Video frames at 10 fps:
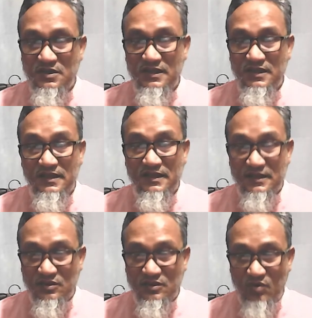in
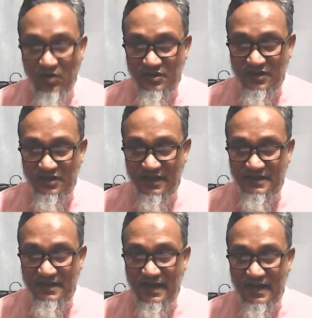this
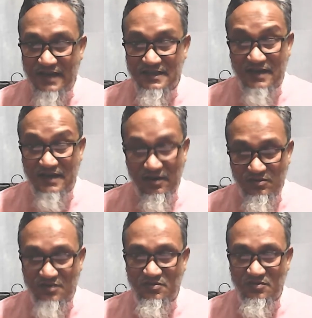context as
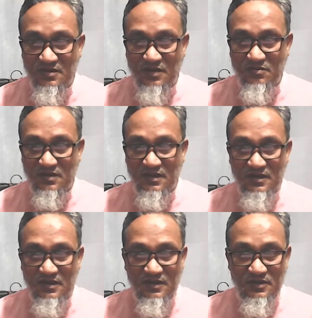countable noun.
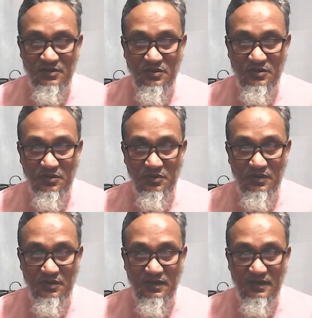
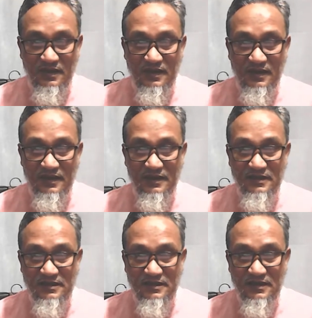So a
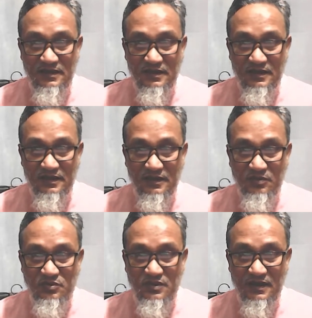is
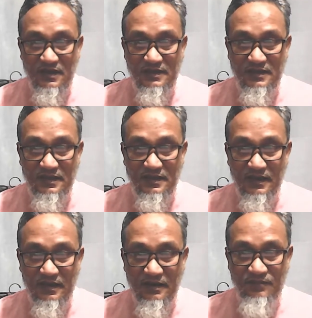used and
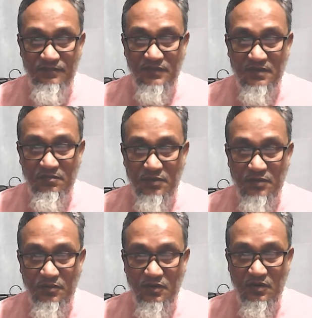
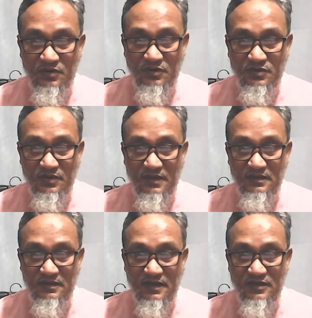before
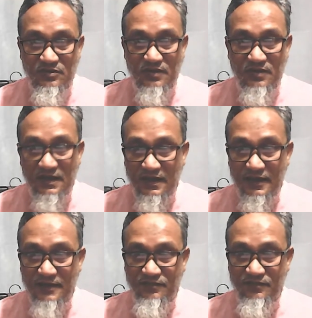consonant, that's why
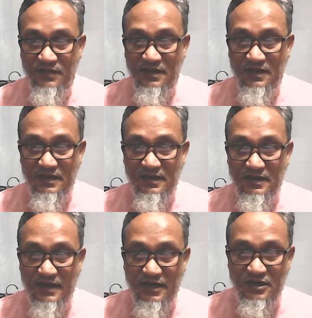a.
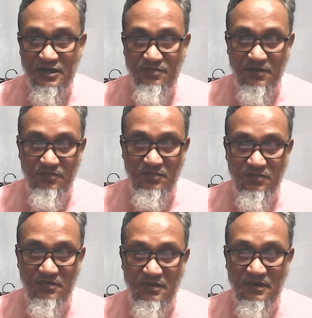Dash
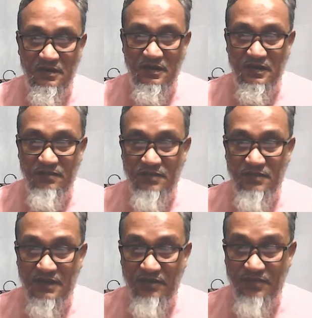people,
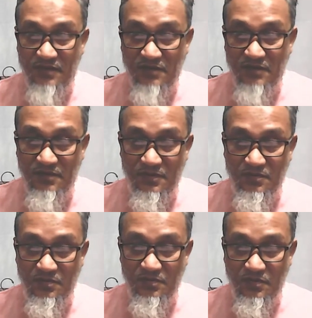the family
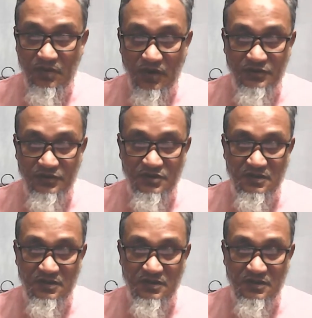cross,